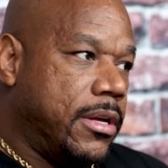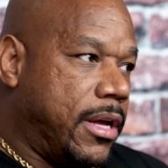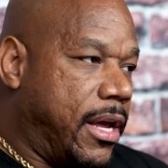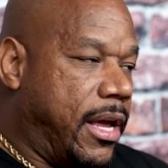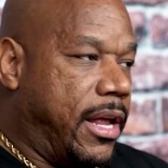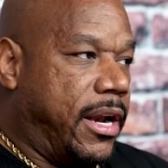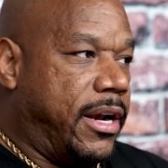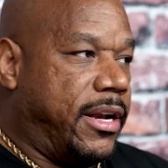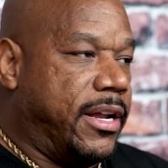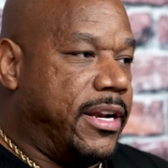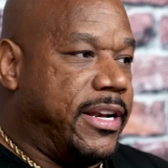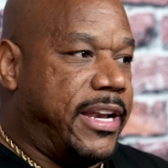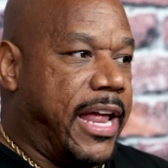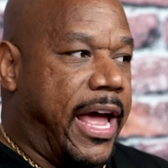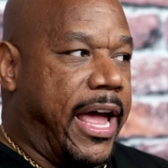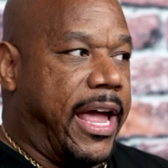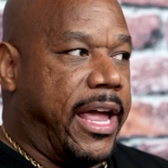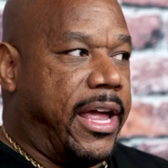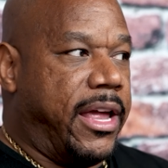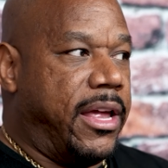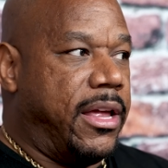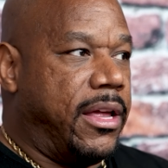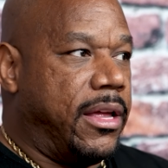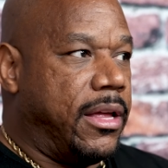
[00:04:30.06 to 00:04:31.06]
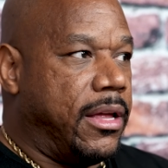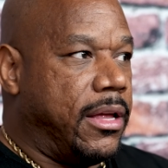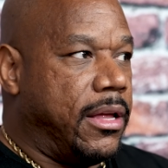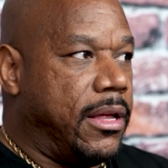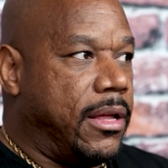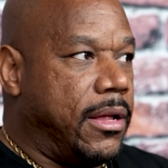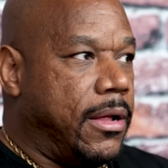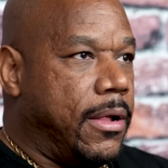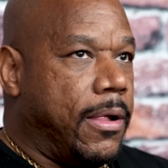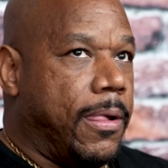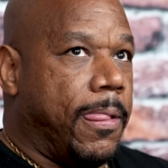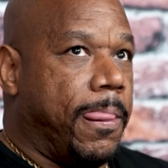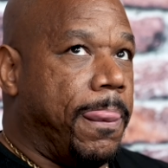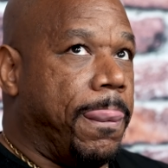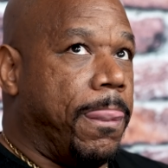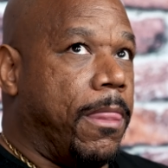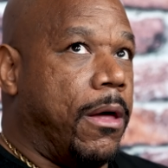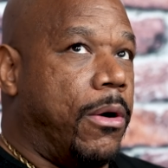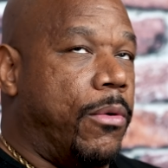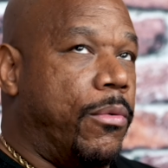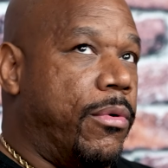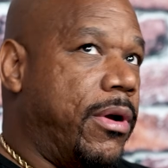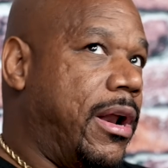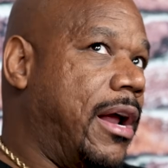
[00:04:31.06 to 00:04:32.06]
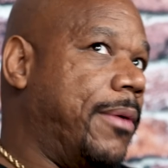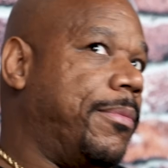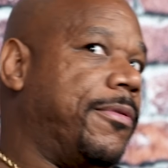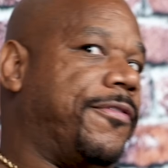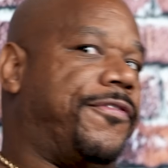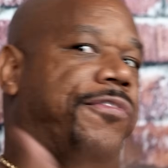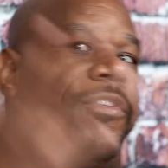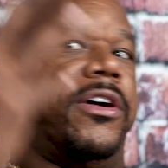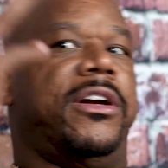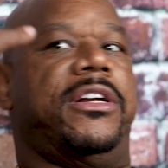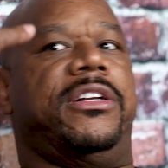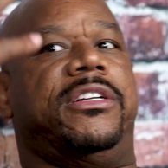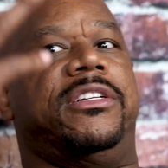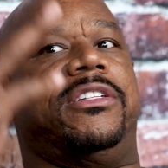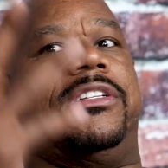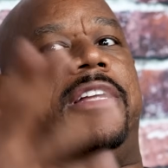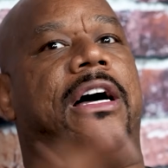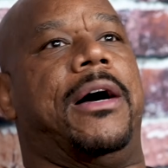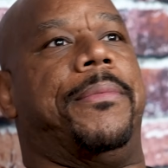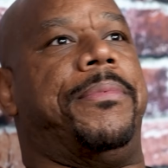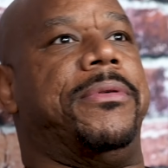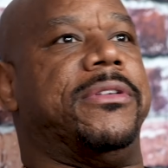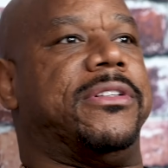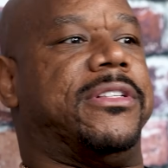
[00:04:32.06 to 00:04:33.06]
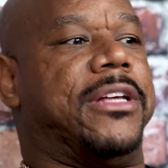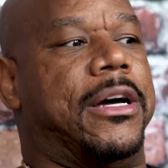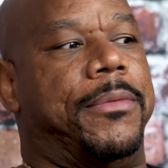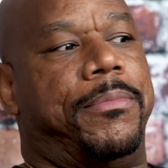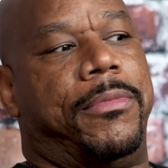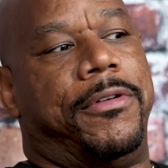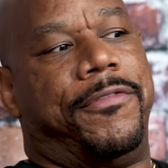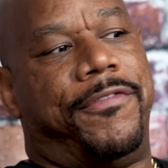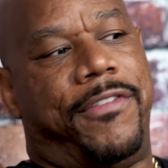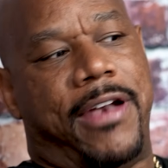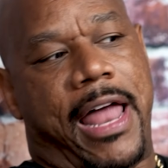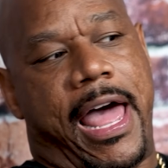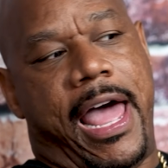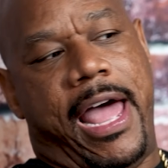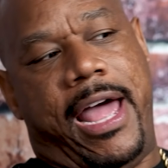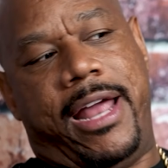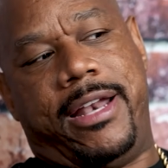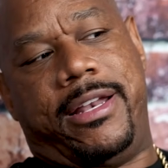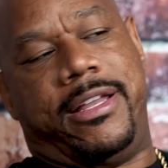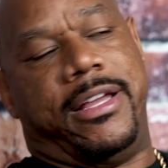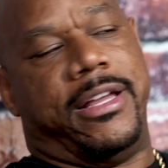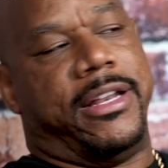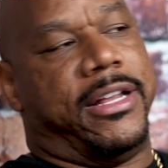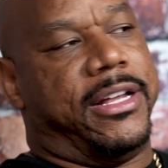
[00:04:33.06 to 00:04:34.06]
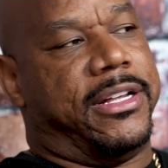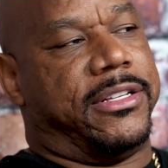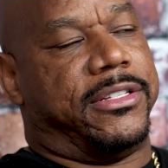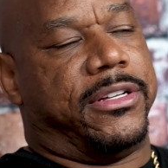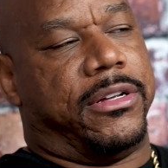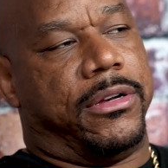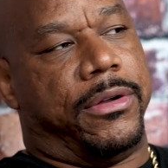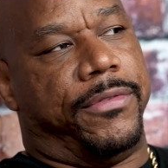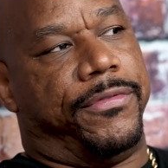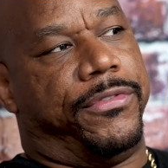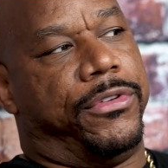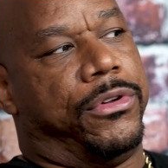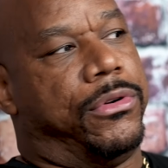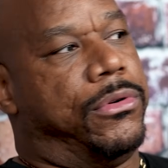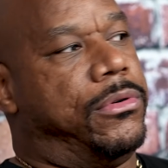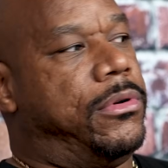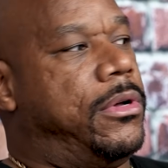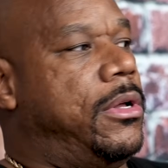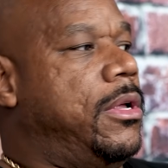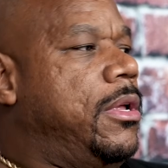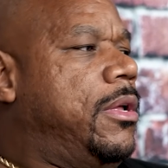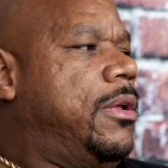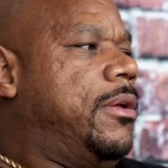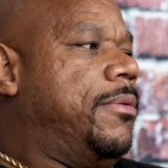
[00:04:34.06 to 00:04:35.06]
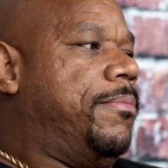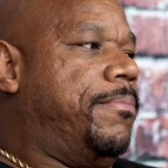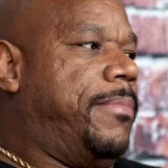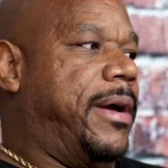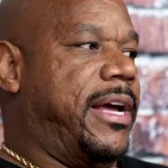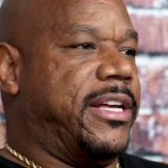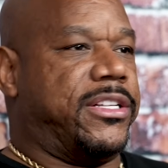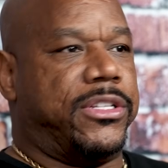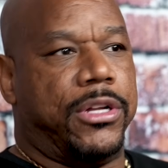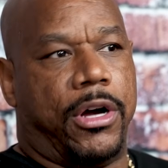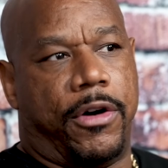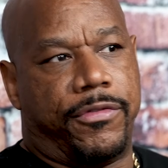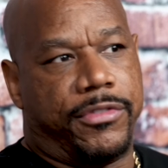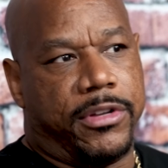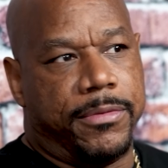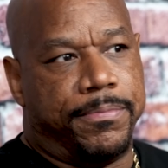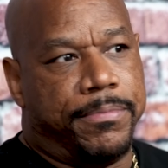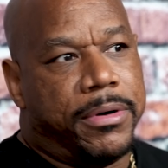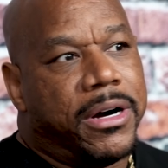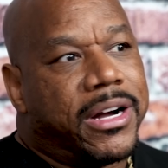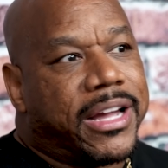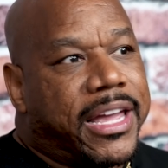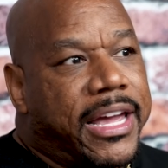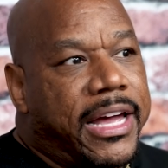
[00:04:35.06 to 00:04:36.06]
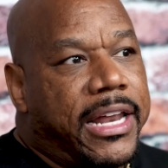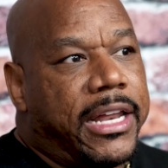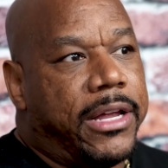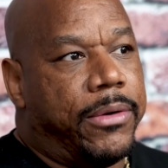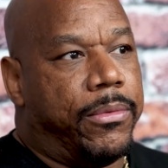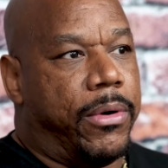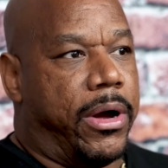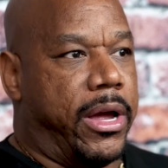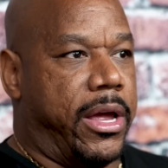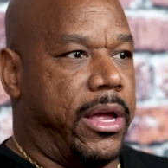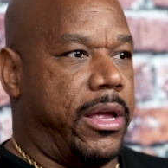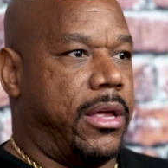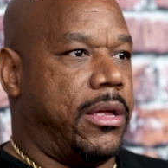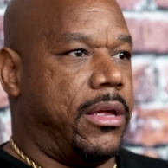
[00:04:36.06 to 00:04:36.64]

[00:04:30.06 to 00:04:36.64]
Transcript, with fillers: End of the day, whatever footage is up is up. But Vlad did his interview based off the book anyway.